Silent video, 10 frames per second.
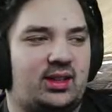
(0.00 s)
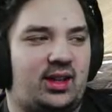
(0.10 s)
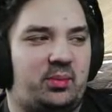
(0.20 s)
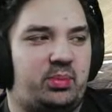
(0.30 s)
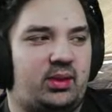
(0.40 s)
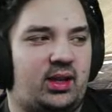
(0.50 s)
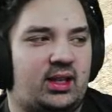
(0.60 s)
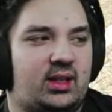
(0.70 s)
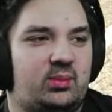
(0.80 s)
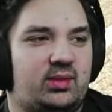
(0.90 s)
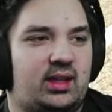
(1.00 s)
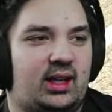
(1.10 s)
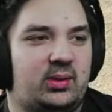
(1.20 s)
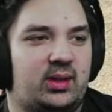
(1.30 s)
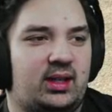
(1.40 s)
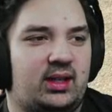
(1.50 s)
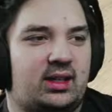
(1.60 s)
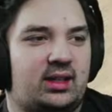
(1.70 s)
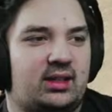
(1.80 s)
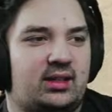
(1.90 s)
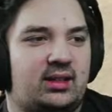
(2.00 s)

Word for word: like, block him down again.